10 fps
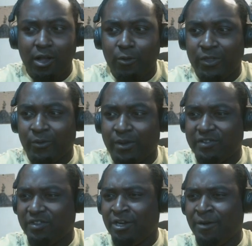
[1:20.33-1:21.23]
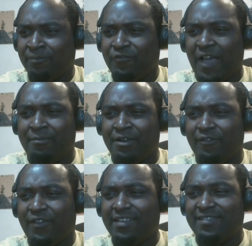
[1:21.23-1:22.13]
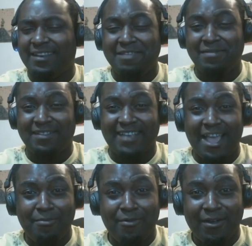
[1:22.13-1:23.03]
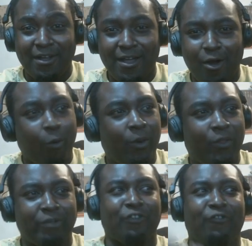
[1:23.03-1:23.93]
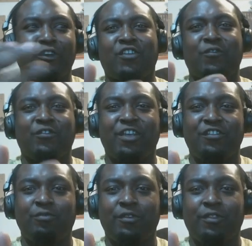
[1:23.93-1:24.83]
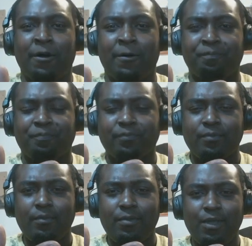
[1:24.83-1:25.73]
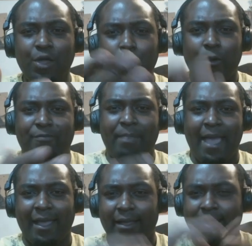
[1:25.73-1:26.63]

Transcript: whether it's having to face the Demon Cyborg, or whether it's the first confrontation with Bang.